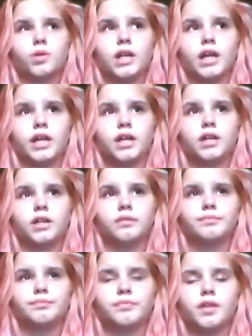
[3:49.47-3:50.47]
Like,
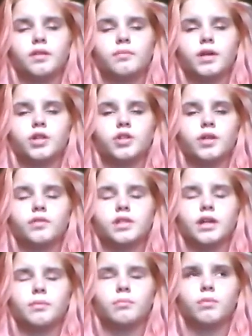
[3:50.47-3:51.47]
mind you, there was
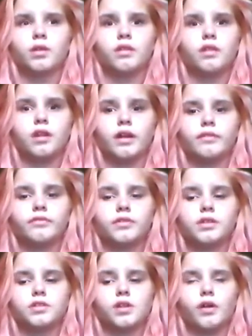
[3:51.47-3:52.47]
like a month left,
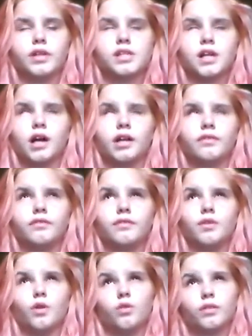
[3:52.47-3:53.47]
so it's kind of
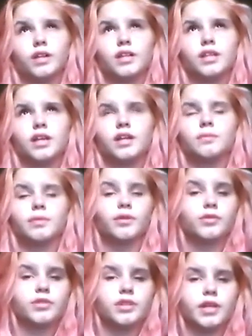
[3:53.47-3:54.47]
not really the end, but
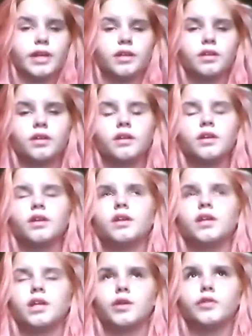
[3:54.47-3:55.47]
also the end.
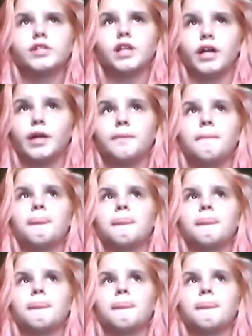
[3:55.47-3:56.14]
He was like,